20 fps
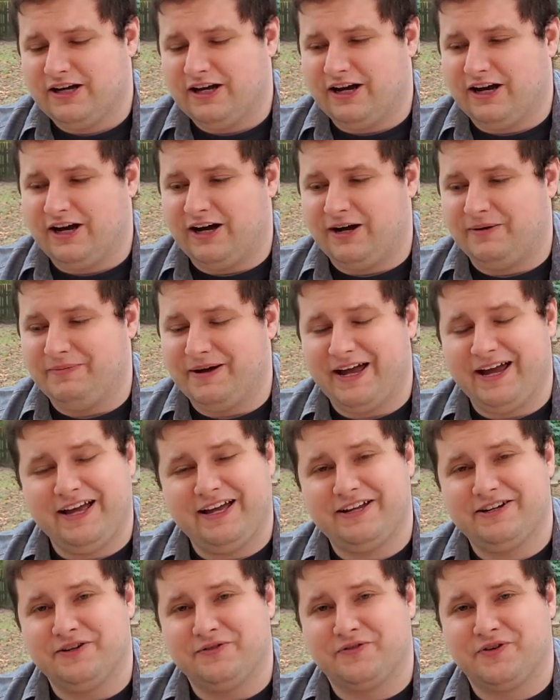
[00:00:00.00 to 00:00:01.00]
Um,
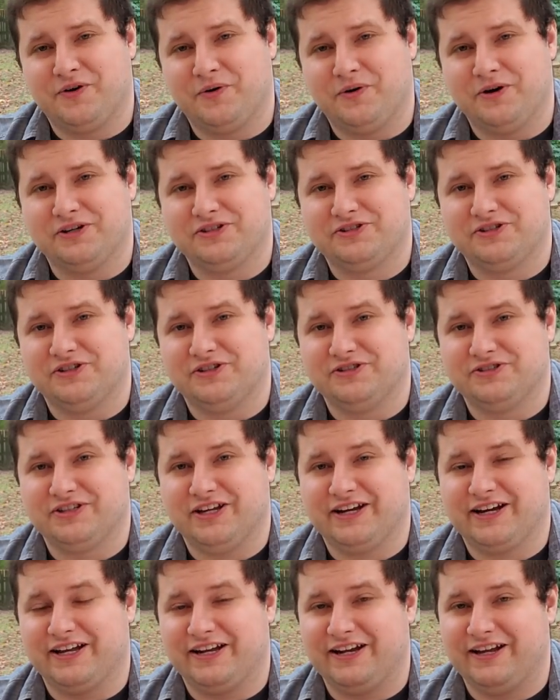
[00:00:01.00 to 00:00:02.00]
and of course, there's
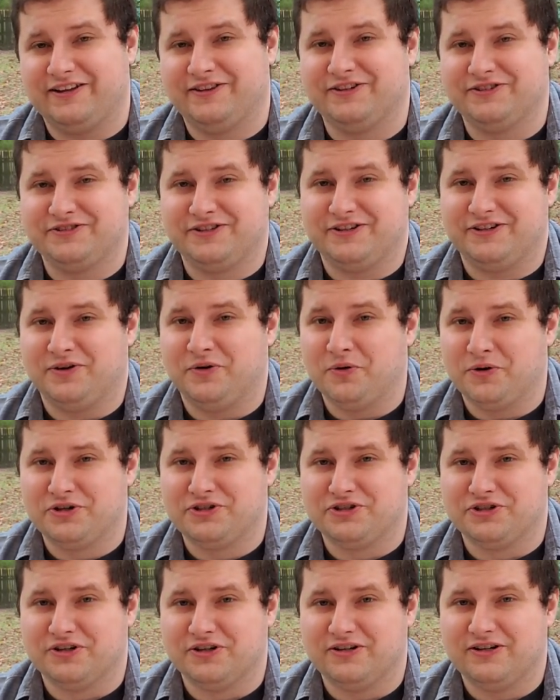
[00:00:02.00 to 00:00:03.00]
like an there's an
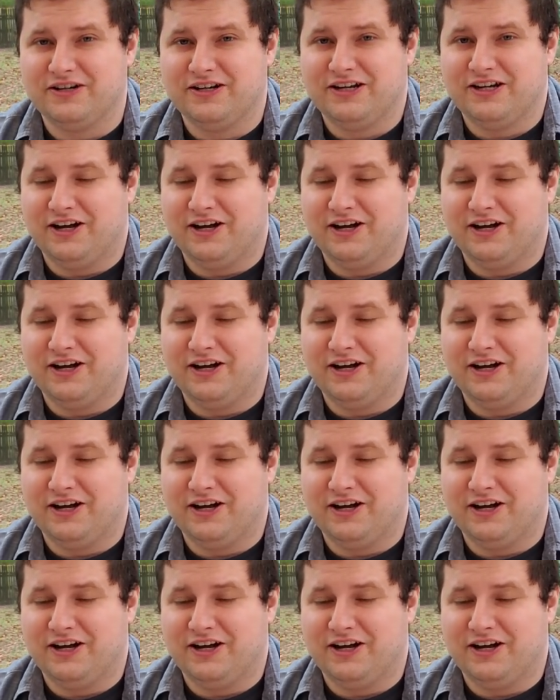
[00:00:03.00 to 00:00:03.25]
orchard.